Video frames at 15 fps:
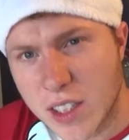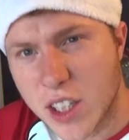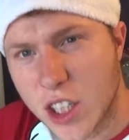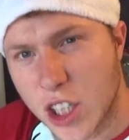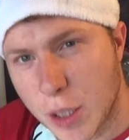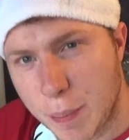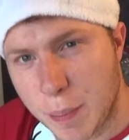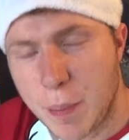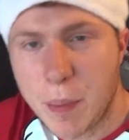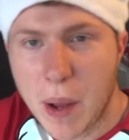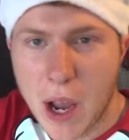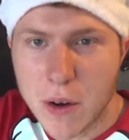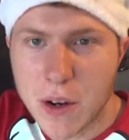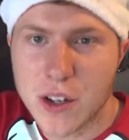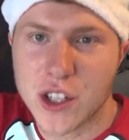the
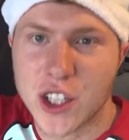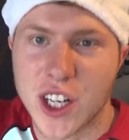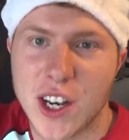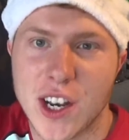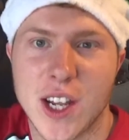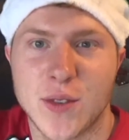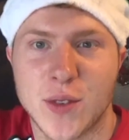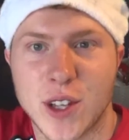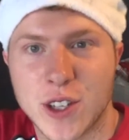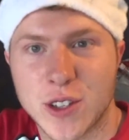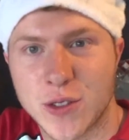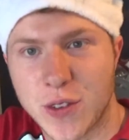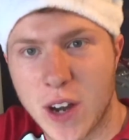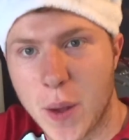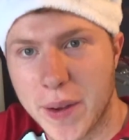components you're going to need for
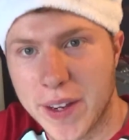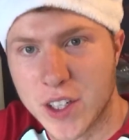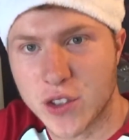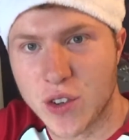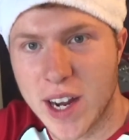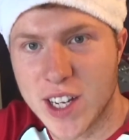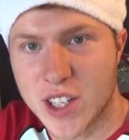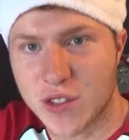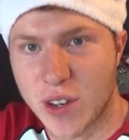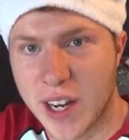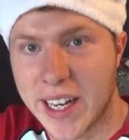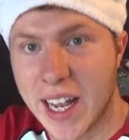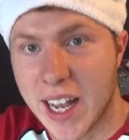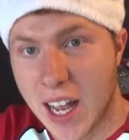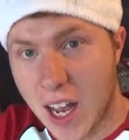this flowing trace
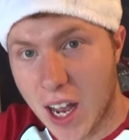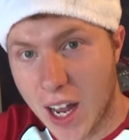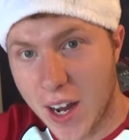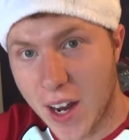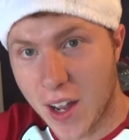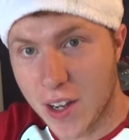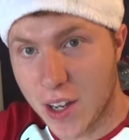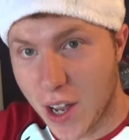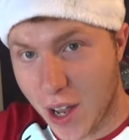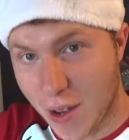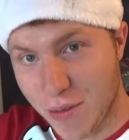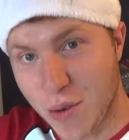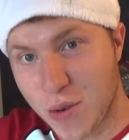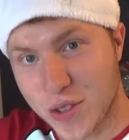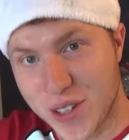rig,
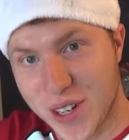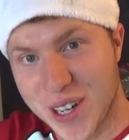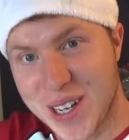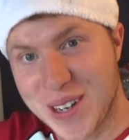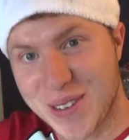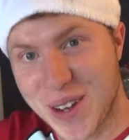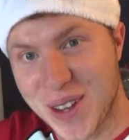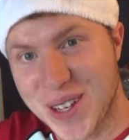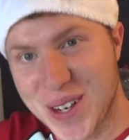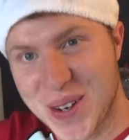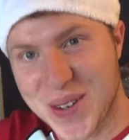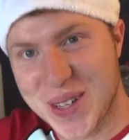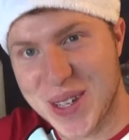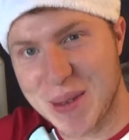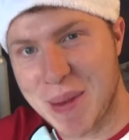unfortunately you've got the
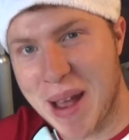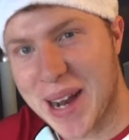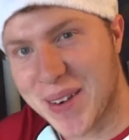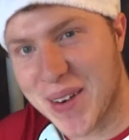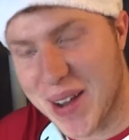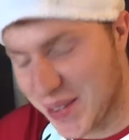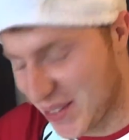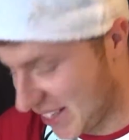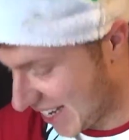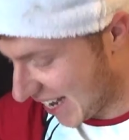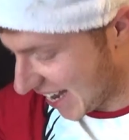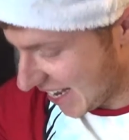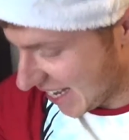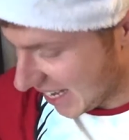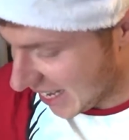dogs in the background
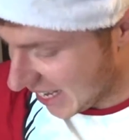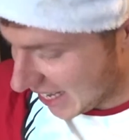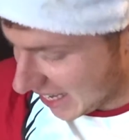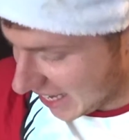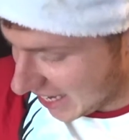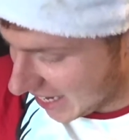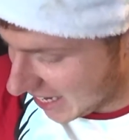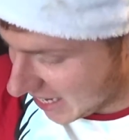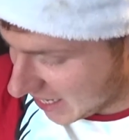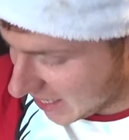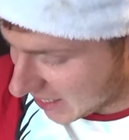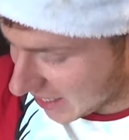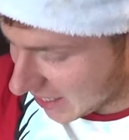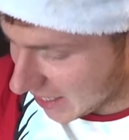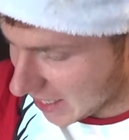today,
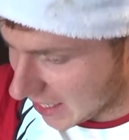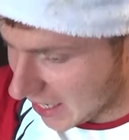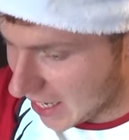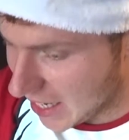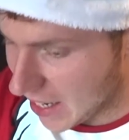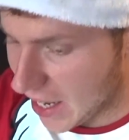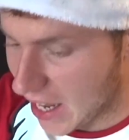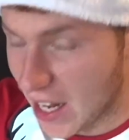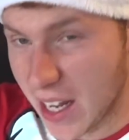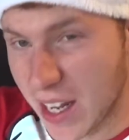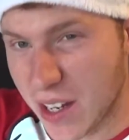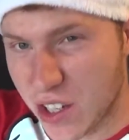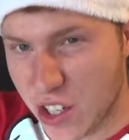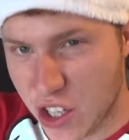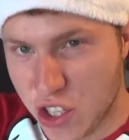is
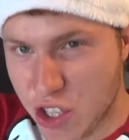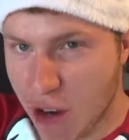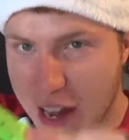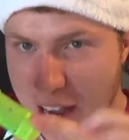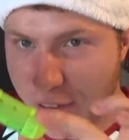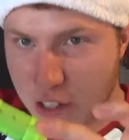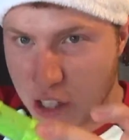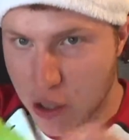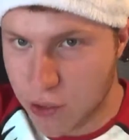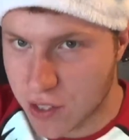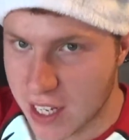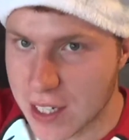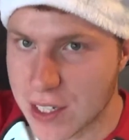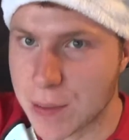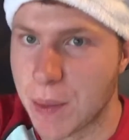you don't have to use
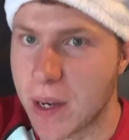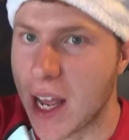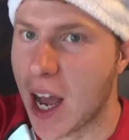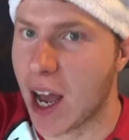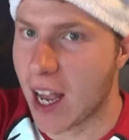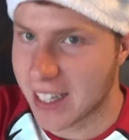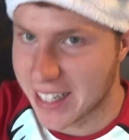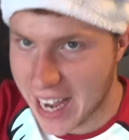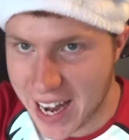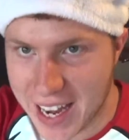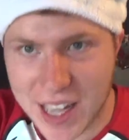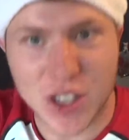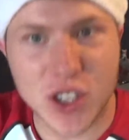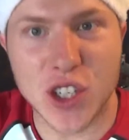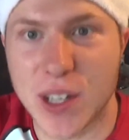this, but again
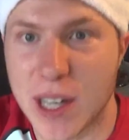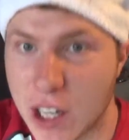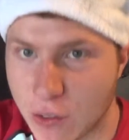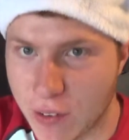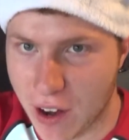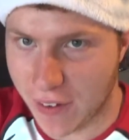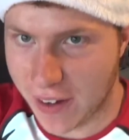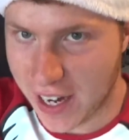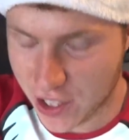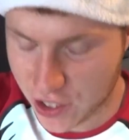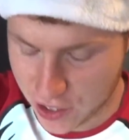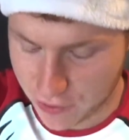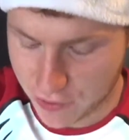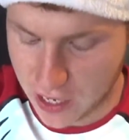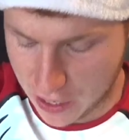it's just little
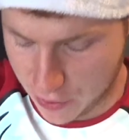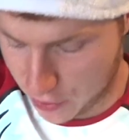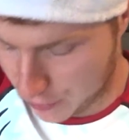variations I've used.